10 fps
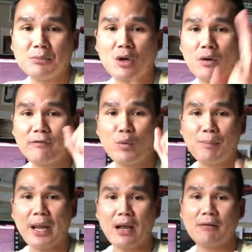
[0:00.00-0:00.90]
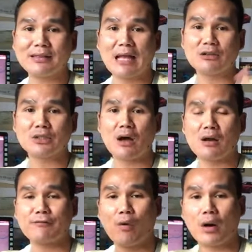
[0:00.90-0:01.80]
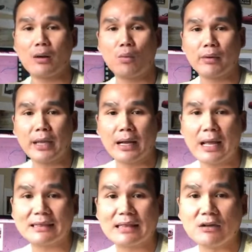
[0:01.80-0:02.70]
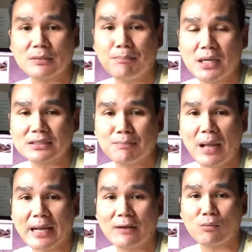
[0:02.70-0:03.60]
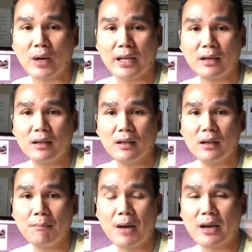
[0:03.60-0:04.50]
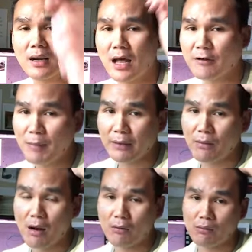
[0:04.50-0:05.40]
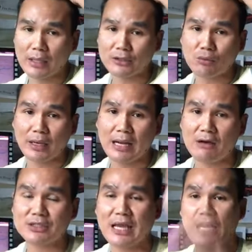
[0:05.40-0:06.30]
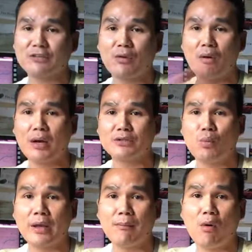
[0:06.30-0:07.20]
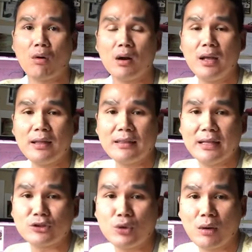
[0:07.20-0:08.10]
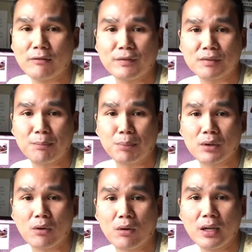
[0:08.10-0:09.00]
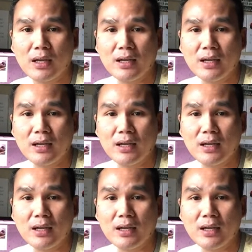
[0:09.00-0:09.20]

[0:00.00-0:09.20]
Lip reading: so if we pay $100,000 for it, we'll get $1,000 back in rent. But a lot of our rental right now is cash flowing us way more than $250 per door.